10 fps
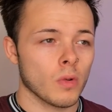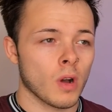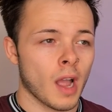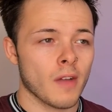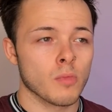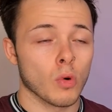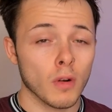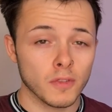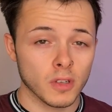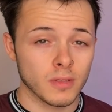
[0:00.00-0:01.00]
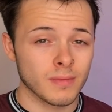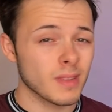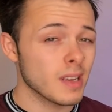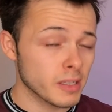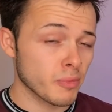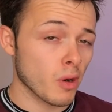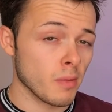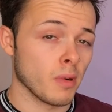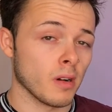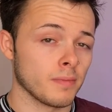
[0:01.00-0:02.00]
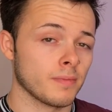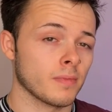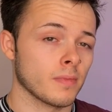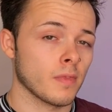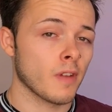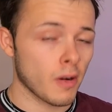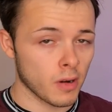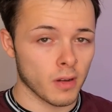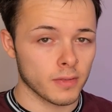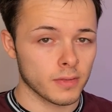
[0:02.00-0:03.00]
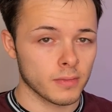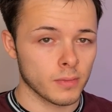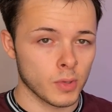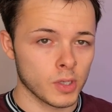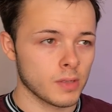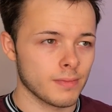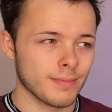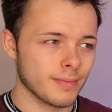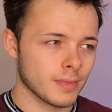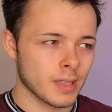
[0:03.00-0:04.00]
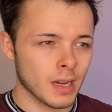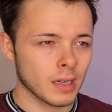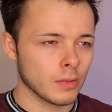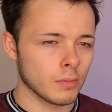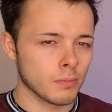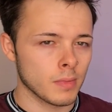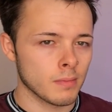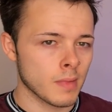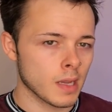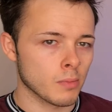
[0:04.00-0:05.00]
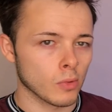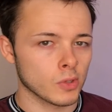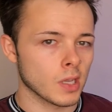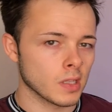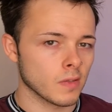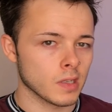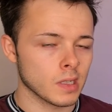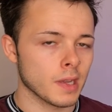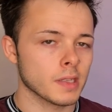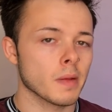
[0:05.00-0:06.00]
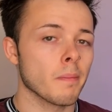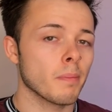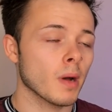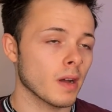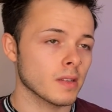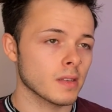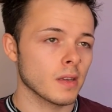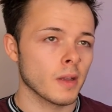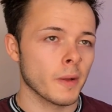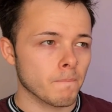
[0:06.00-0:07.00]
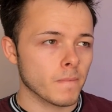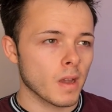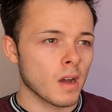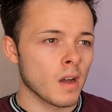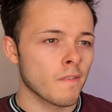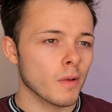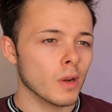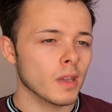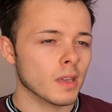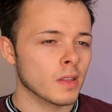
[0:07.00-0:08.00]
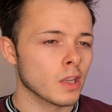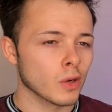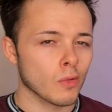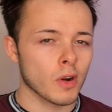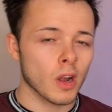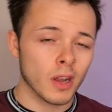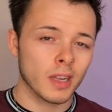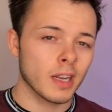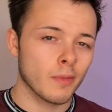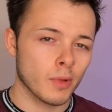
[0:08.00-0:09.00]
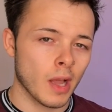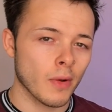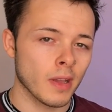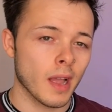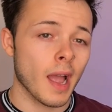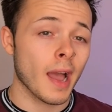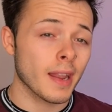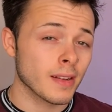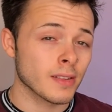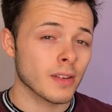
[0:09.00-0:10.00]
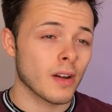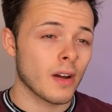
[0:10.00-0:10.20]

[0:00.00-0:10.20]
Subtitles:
I have more often is a protein bar, fair enough, which technically would make more sense for this list, but I feel like in the long run, I could live without it, and